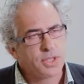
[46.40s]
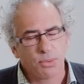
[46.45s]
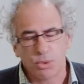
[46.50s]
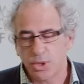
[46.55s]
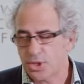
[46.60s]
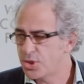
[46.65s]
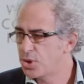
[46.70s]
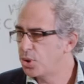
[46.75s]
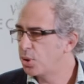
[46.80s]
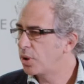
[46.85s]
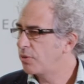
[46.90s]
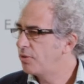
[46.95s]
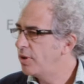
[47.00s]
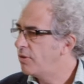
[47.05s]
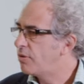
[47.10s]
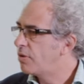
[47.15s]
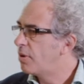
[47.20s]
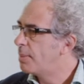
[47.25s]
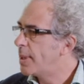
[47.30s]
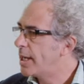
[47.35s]
So, what sort of
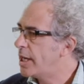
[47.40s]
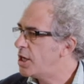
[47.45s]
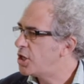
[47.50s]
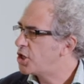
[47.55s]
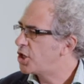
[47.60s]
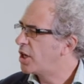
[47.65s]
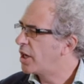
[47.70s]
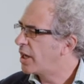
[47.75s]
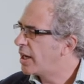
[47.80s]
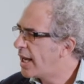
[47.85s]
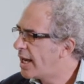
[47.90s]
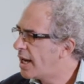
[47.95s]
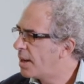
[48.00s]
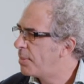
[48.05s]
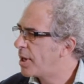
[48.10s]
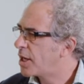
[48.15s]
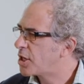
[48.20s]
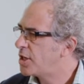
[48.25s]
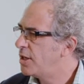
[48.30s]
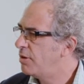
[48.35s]
information and how
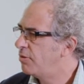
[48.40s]
much